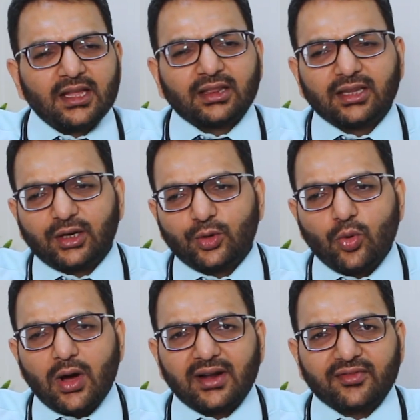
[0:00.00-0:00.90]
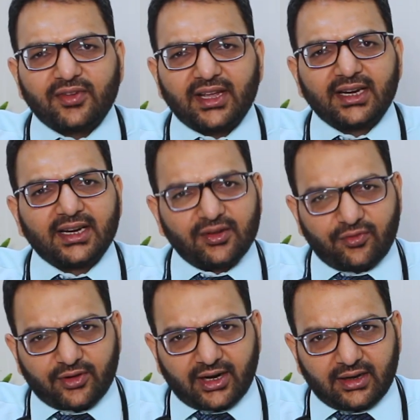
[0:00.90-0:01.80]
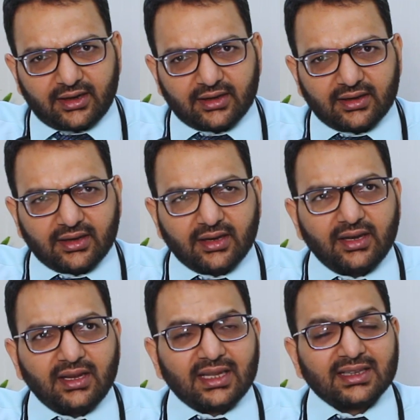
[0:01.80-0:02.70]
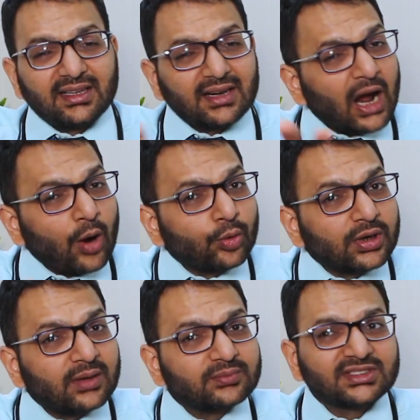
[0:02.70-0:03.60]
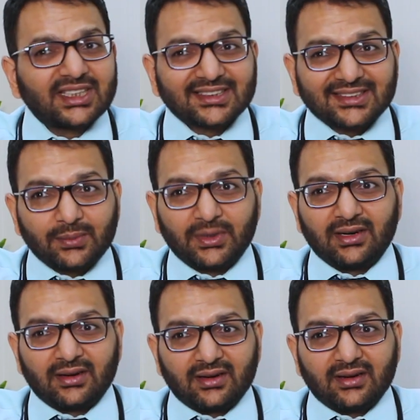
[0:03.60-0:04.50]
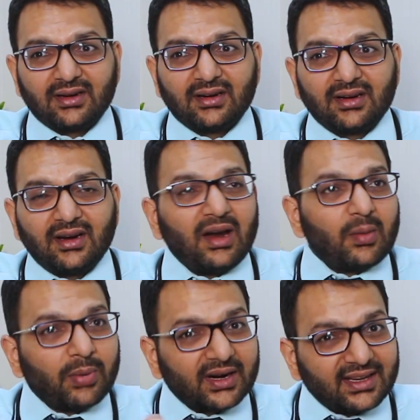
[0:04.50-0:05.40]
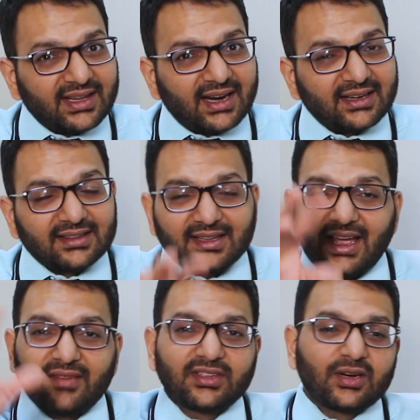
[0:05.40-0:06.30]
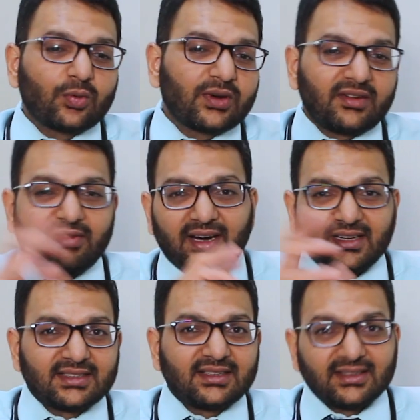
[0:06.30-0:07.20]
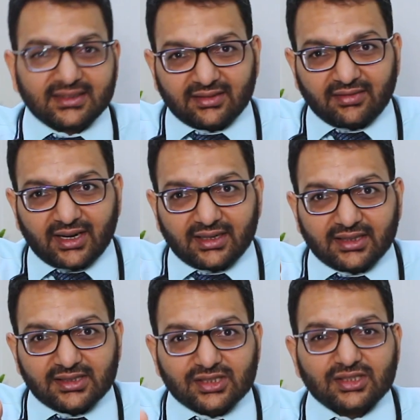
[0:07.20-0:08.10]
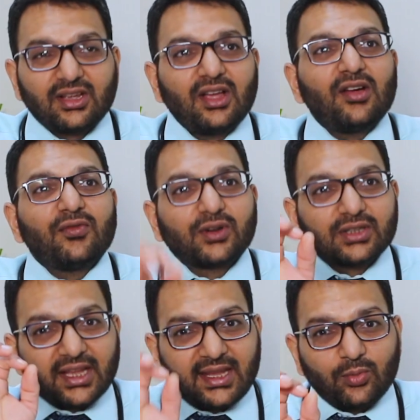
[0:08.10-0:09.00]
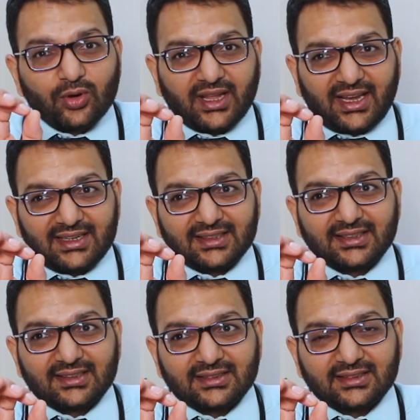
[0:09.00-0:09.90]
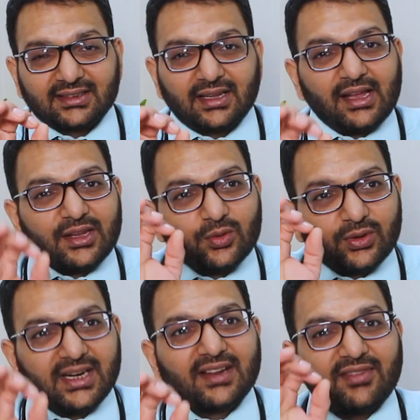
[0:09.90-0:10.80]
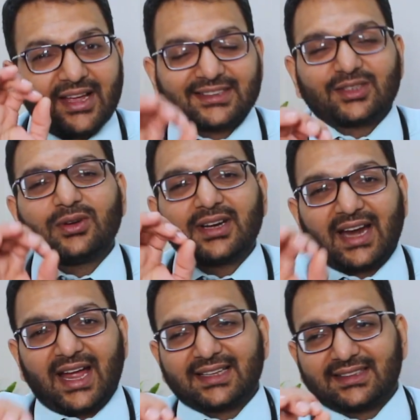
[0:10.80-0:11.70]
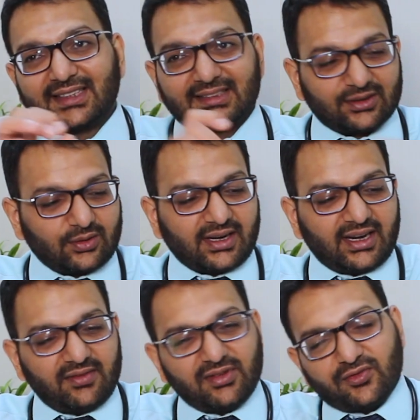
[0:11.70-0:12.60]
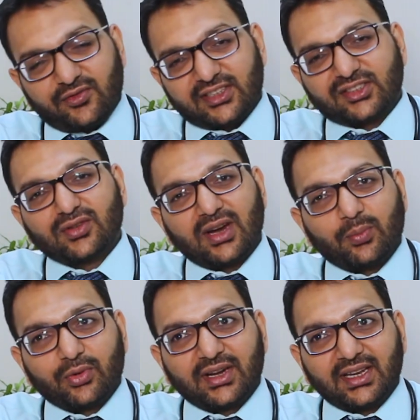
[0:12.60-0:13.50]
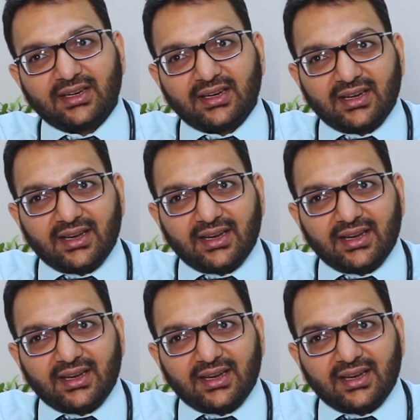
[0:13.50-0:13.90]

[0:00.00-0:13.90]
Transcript: The two are very different. Their outcomes are similar, but yet they have their own advantage and disadvantage. For the hemodialysis, you need a vascular access or an AV fistula put in,